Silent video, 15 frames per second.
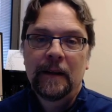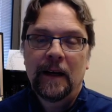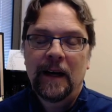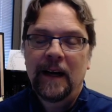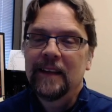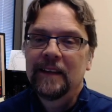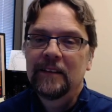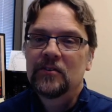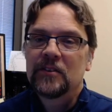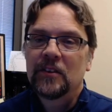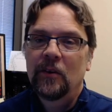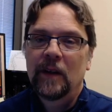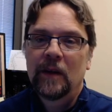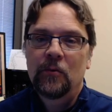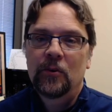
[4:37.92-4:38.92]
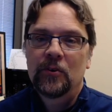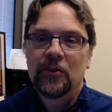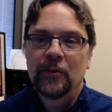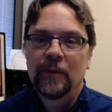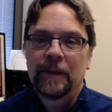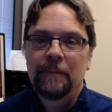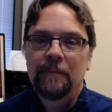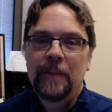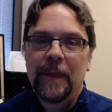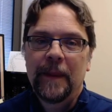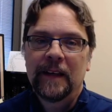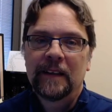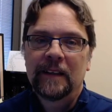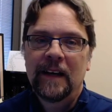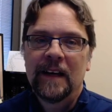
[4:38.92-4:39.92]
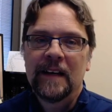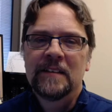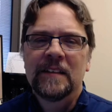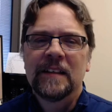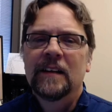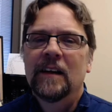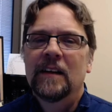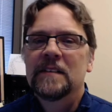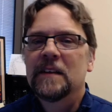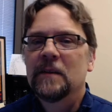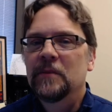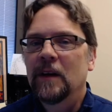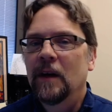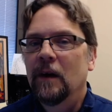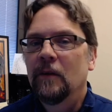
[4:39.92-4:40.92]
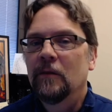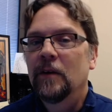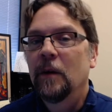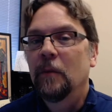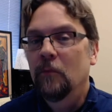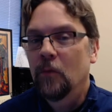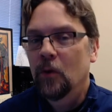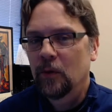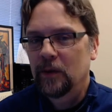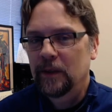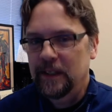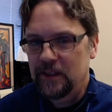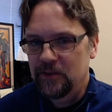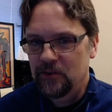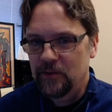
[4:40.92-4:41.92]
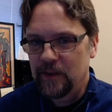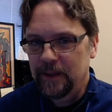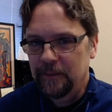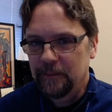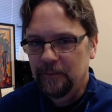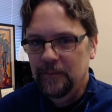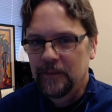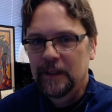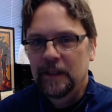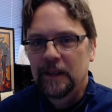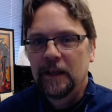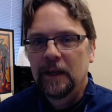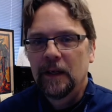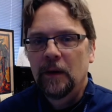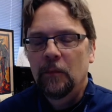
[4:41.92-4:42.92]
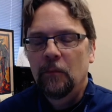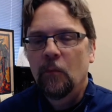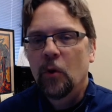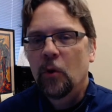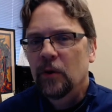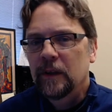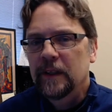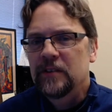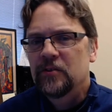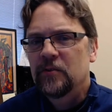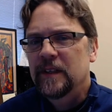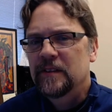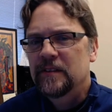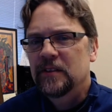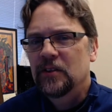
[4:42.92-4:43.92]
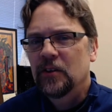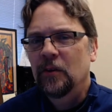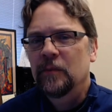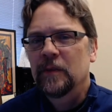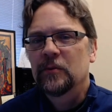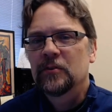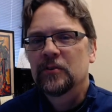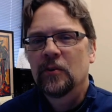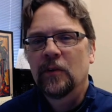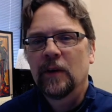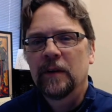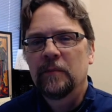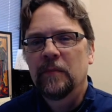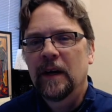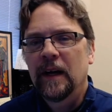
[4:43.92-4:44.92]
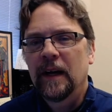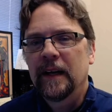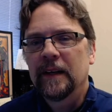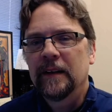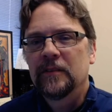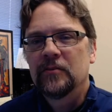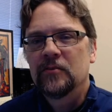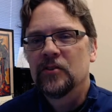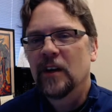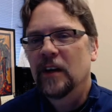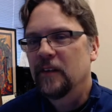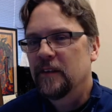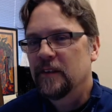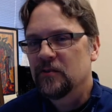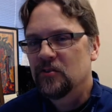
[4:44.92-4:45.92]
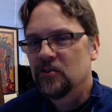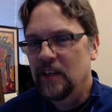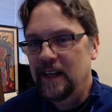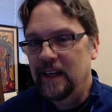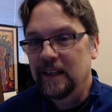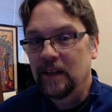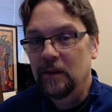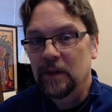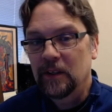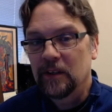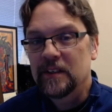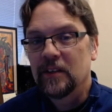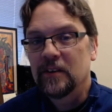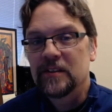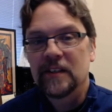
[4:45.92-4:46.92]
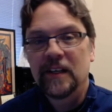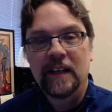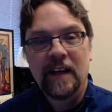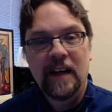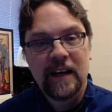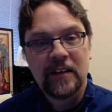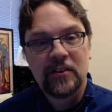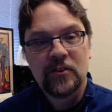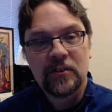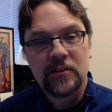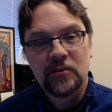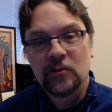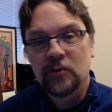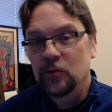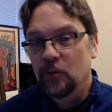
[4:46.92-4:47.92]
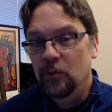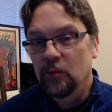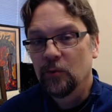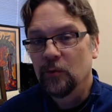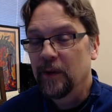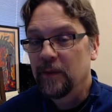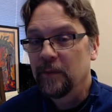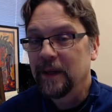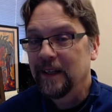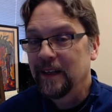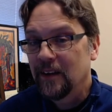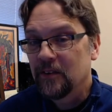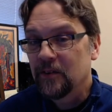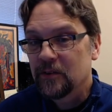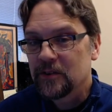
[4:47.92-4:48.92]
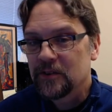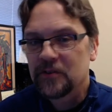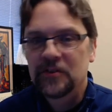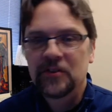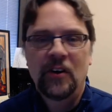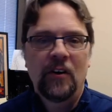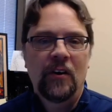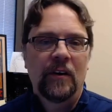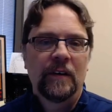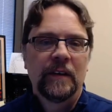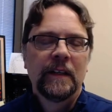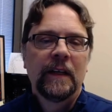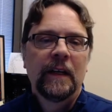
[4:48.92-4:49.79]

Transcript: I think there's a whole lot more to it, and it lies in the concept of moral injury. Moral injury is a term that was coined by Jonathan Shay, a military psychiatrist who, with many others, saw